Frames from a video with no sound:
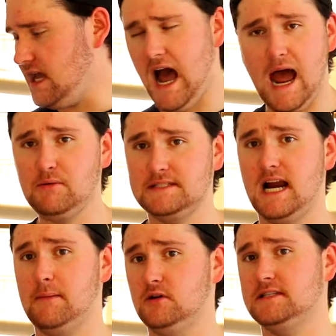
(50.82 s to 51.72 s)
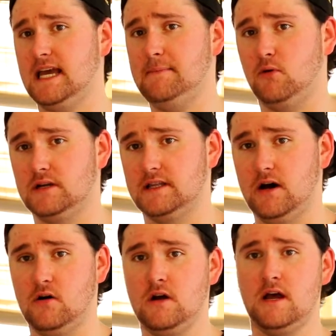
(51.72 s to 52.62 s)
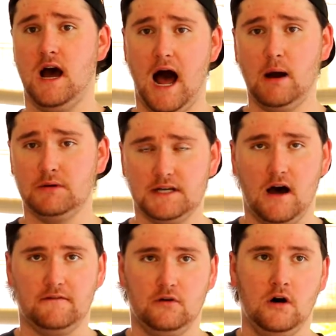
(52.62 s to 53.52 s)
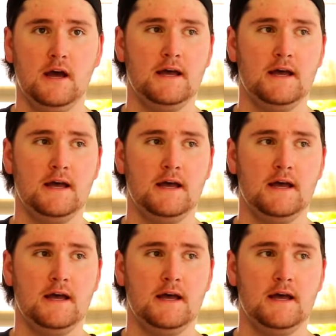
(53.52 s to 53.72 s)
I was terrible at skateboarding, though. I was awful.